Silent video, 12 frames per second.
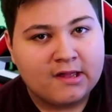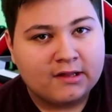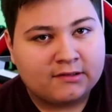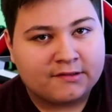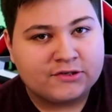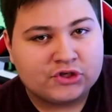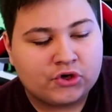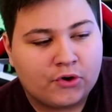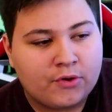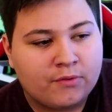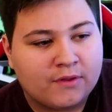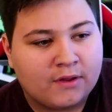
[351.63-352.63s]
It doesn't show
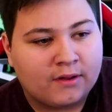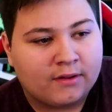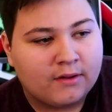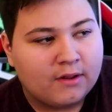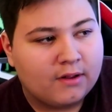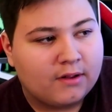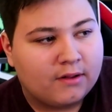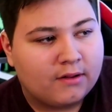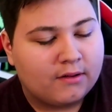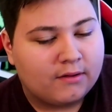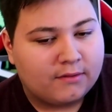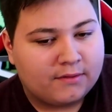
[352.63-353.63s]
you the
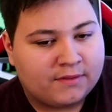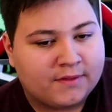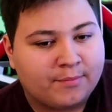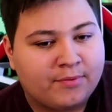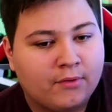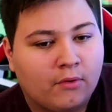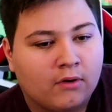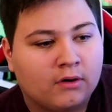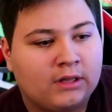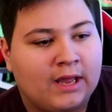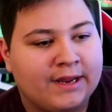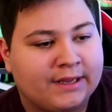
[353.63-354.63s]
pure,
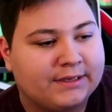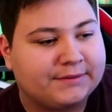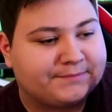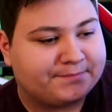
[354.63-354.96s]
like,